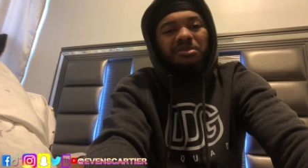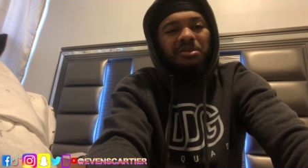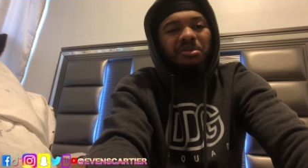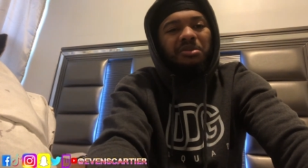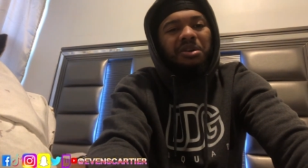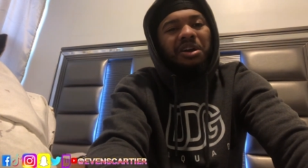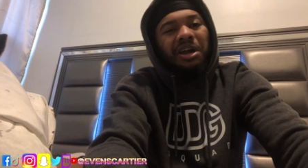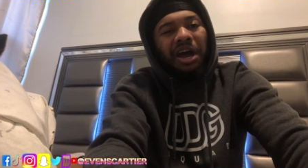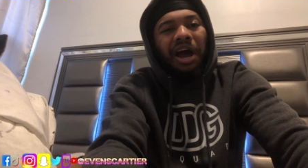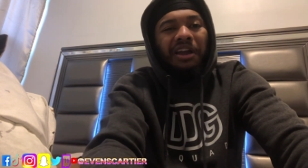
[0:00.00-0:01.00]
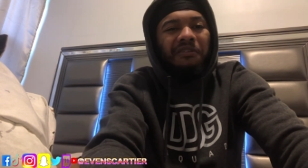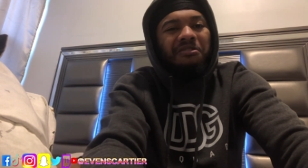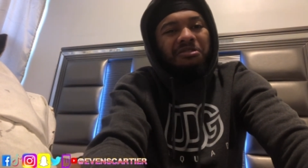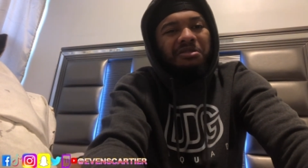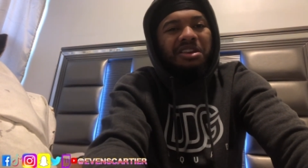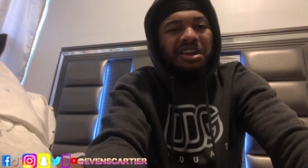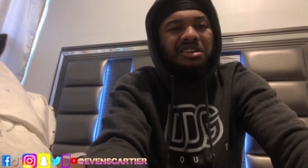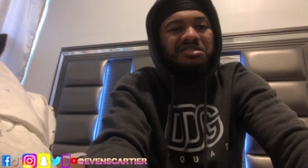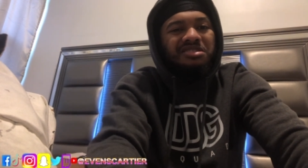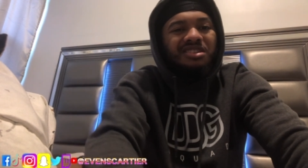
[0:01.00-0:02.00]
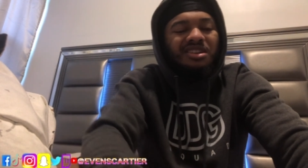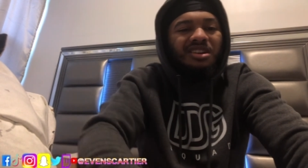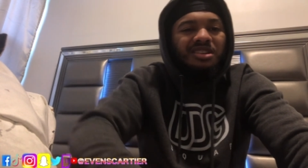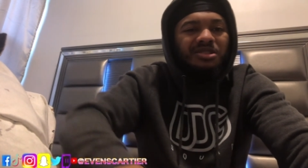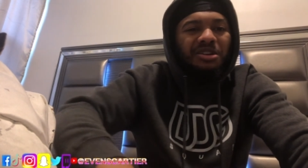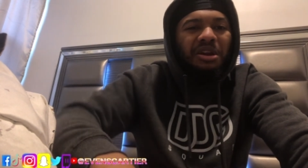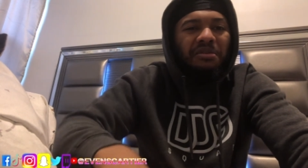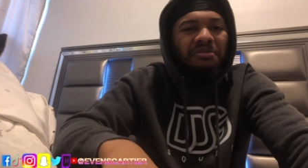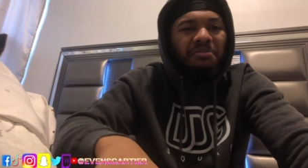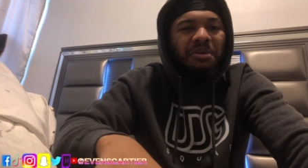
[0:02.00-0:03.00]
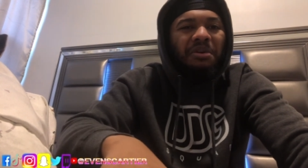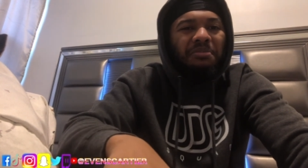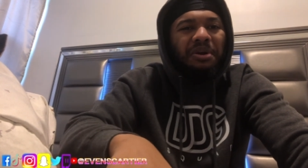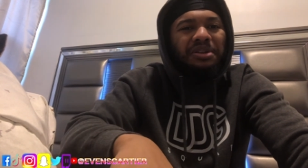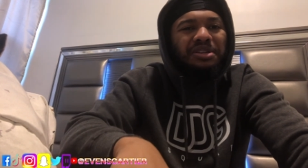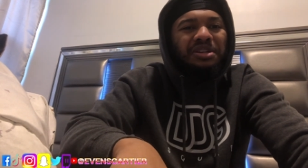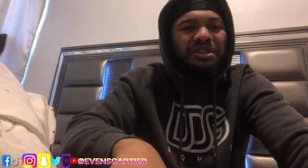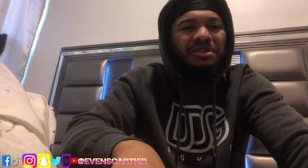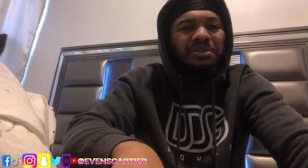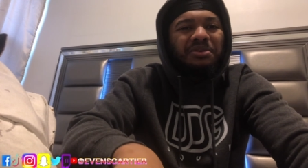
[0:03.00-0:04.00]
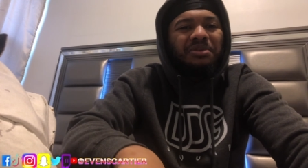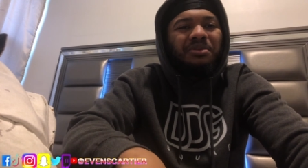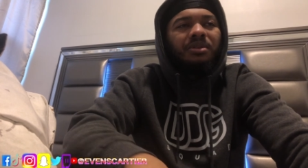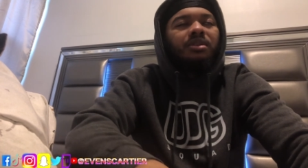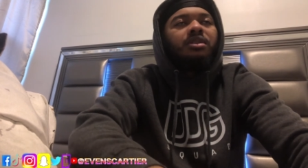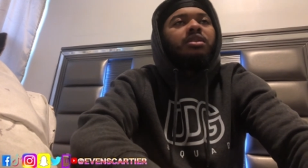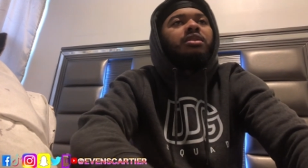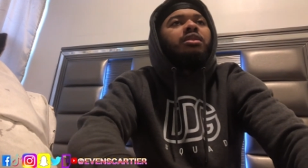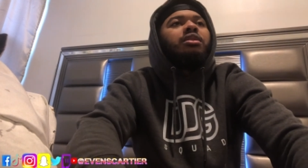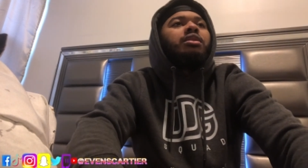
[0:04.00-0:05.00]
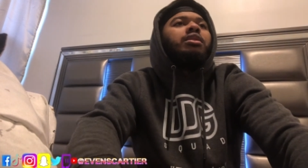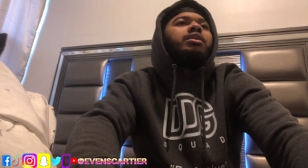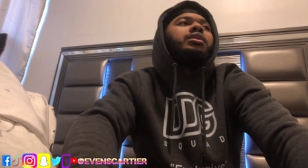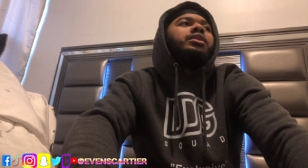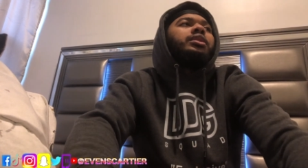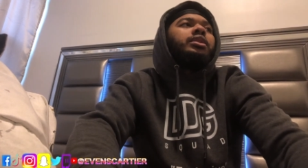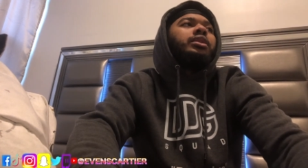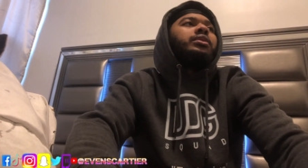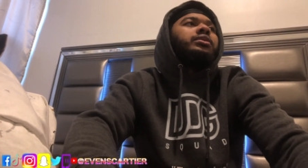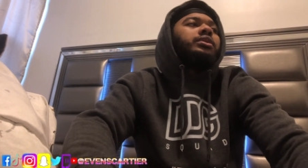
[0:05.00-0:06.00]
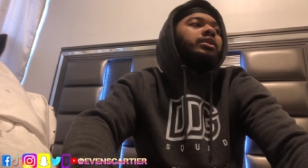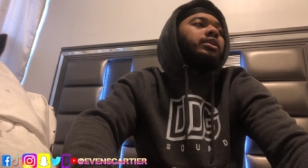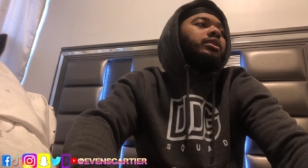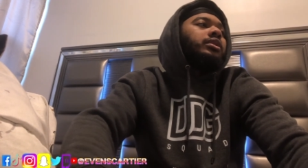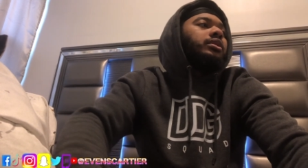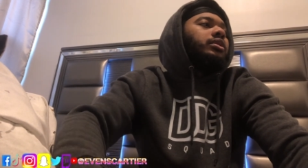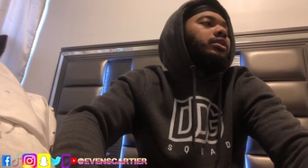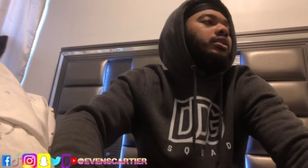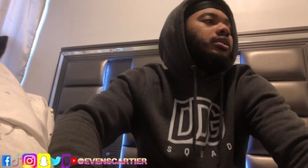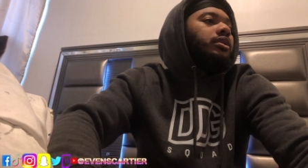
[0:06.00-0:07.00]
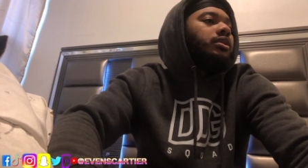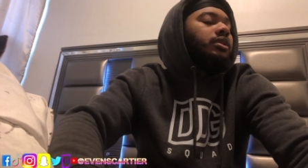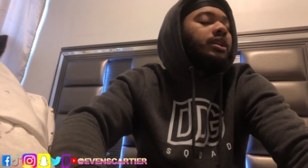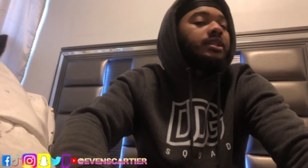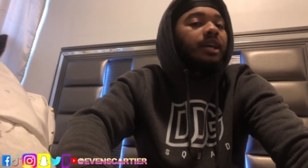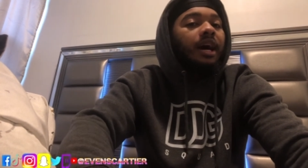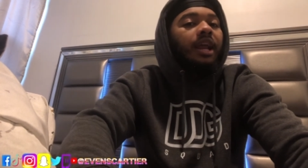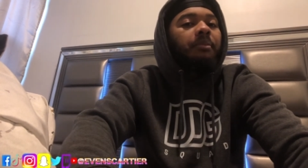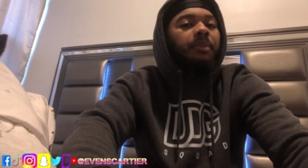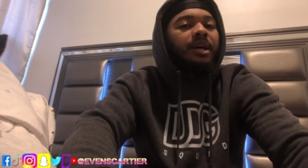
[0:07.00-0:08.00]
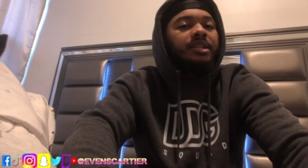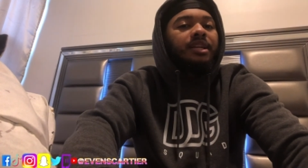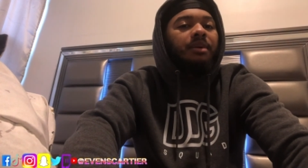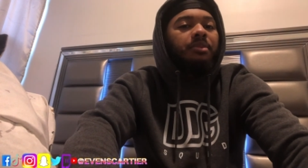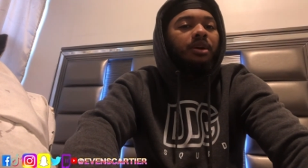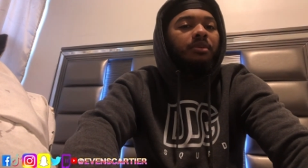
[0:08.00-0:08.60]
school, I give you three days so you can presentation in school. Yo, so thanks God I passed it. I of the